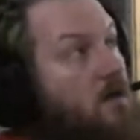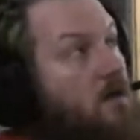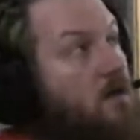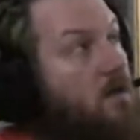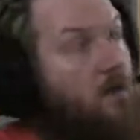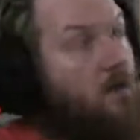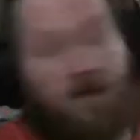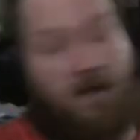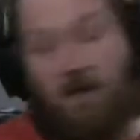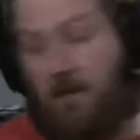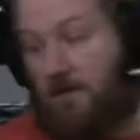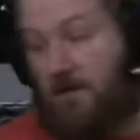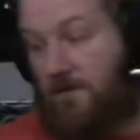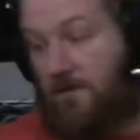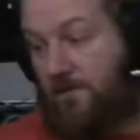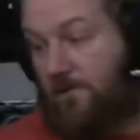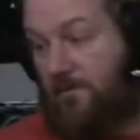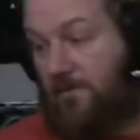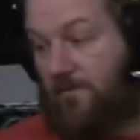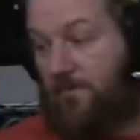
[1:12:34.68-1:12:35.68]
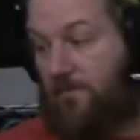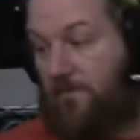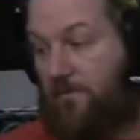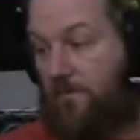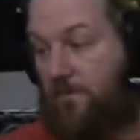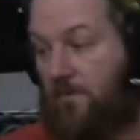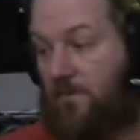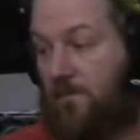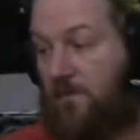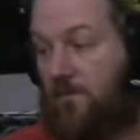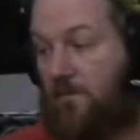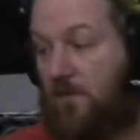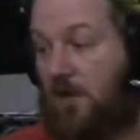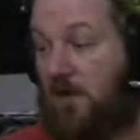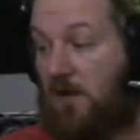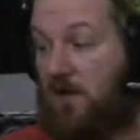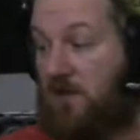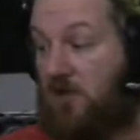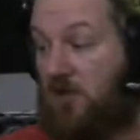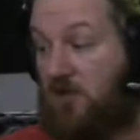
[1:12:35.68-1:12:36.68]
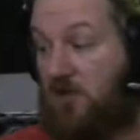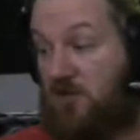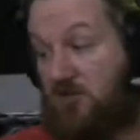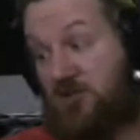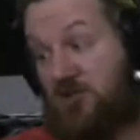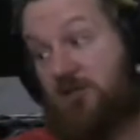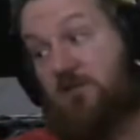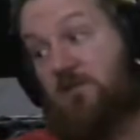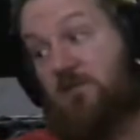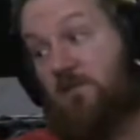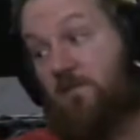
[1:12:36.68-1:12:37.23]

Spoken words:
week like you used to.